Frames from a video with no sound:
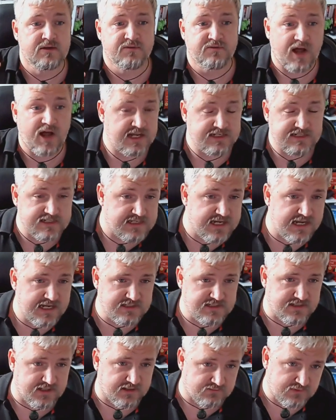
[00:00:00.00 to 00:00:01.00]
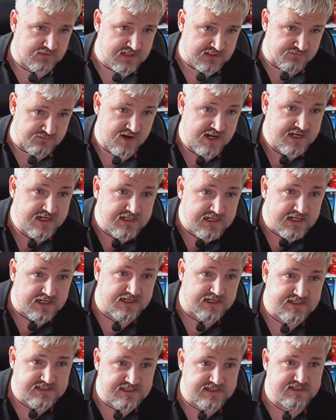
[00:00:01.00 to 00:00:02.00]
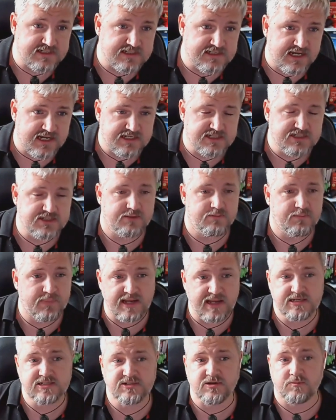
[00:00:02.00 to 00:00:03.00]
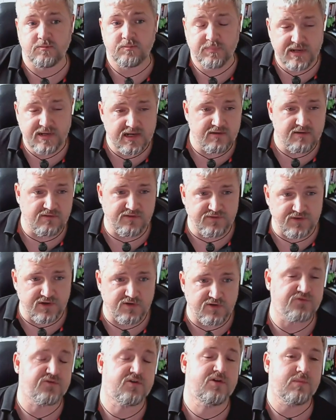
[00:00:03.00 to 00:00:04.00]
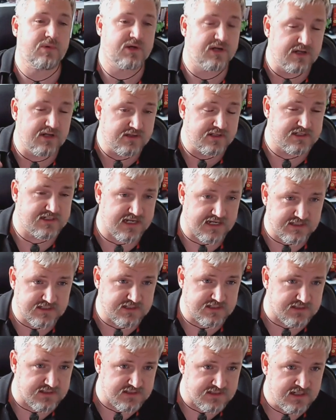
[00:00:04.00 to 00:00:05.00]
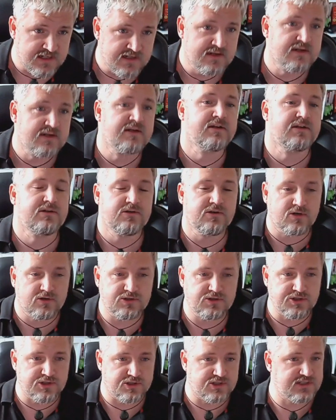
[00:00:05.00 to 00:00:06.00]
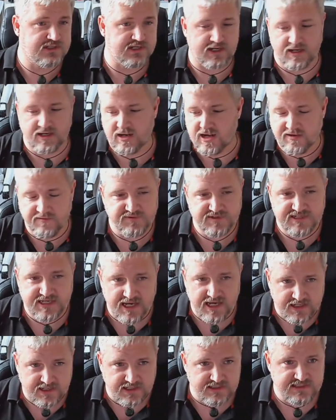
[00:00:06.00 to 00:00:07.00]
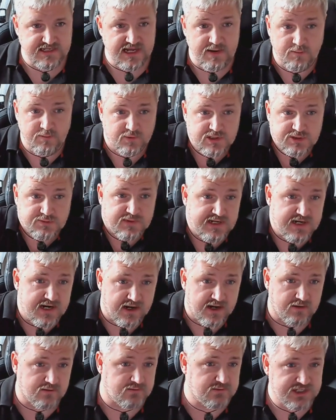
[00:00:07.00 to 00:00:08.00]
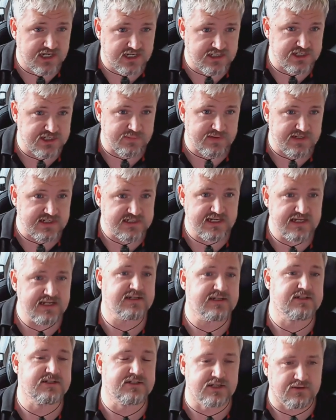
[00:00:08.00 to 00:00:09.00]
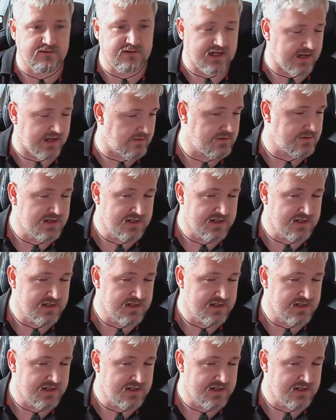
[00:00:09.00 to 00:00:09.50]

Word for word: as a tester, uh, recognized as a tester based on peer reviewed from other testers, not just uh, I've sat an exam, which we know ChatGPT can do now.